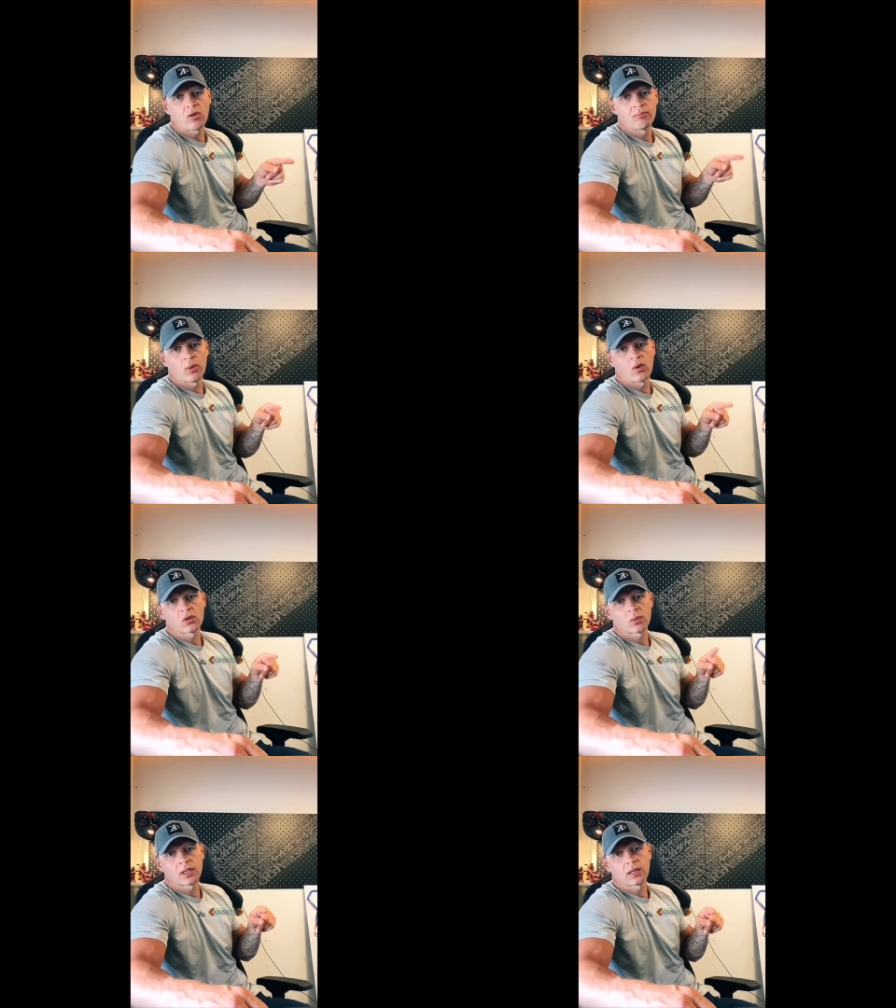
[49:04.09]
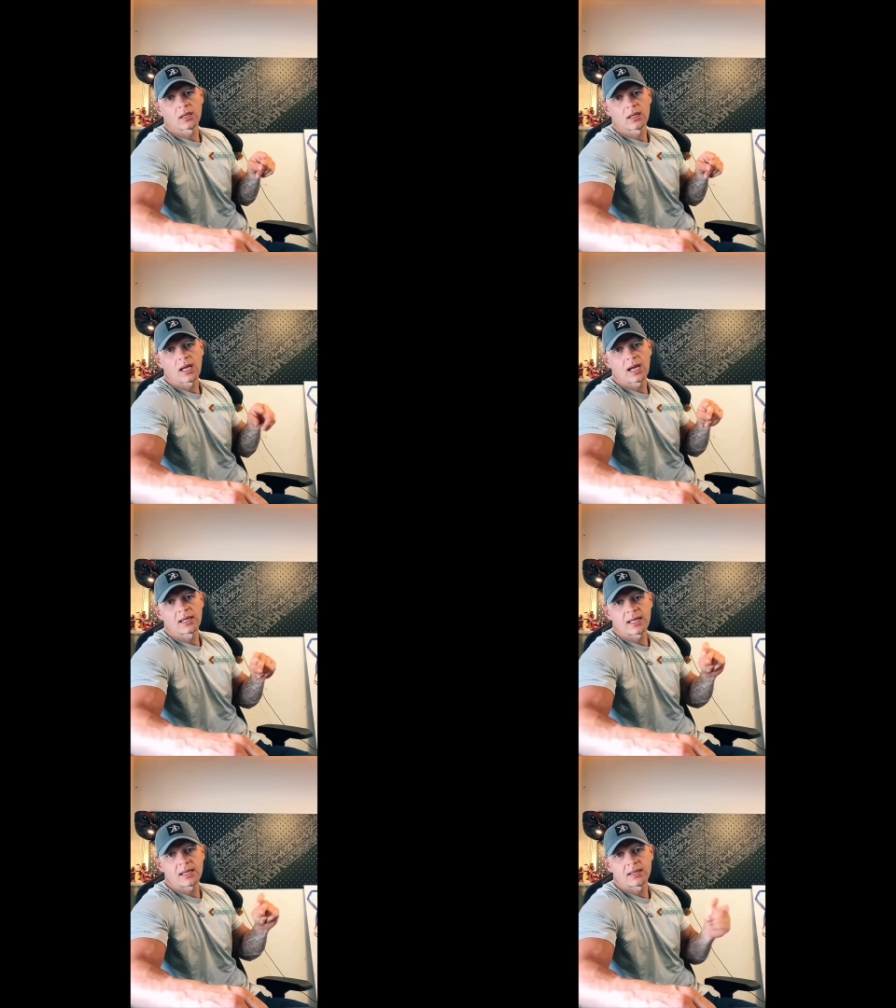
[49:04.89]
on board with
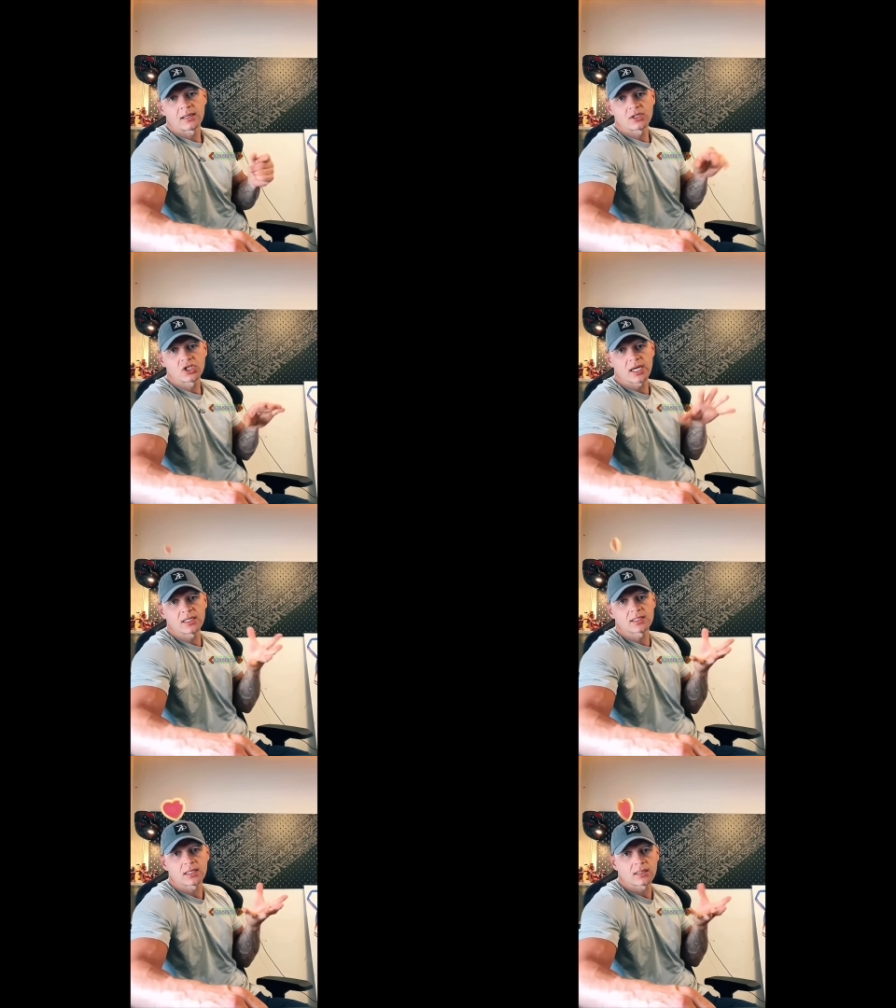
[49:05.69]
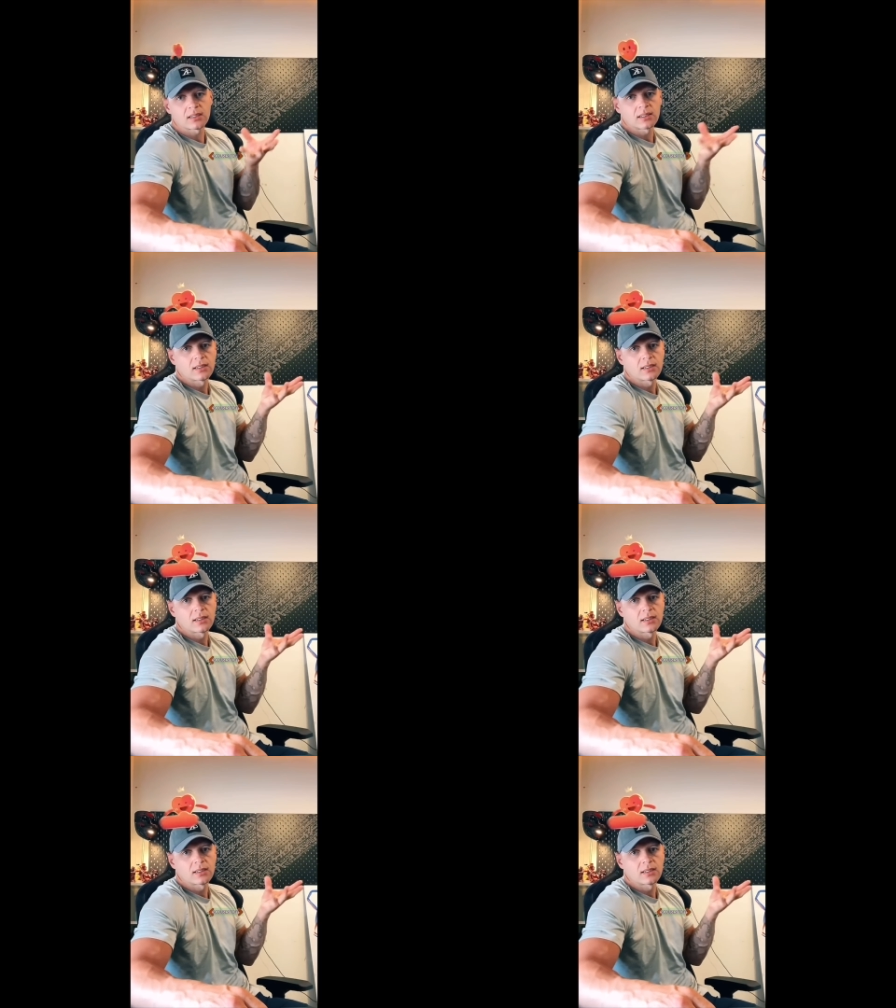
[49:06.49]
and then changed it.